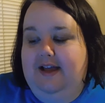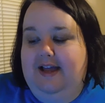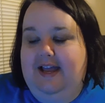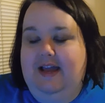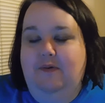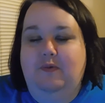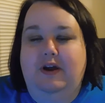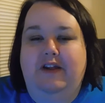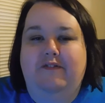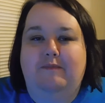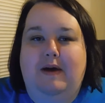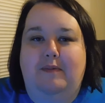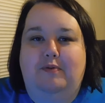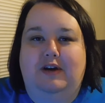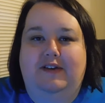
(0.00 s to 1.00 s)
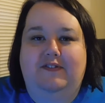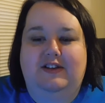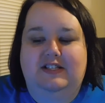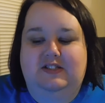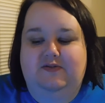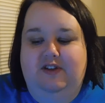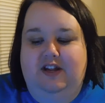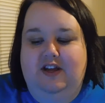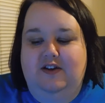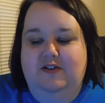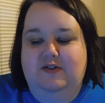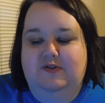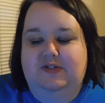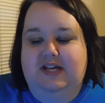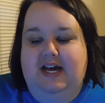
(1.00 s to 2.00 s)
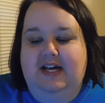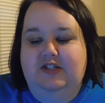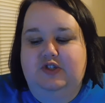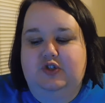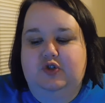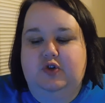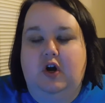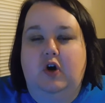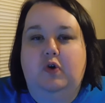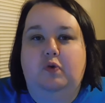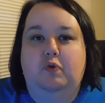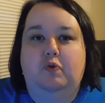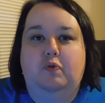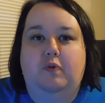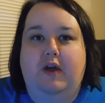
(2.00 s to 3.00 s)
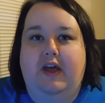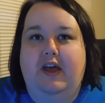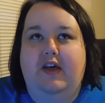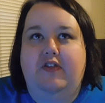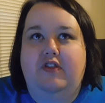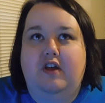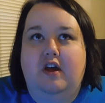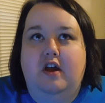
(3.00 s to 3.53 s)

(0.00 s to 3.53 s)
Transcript: in one of my previous videos, I struggled with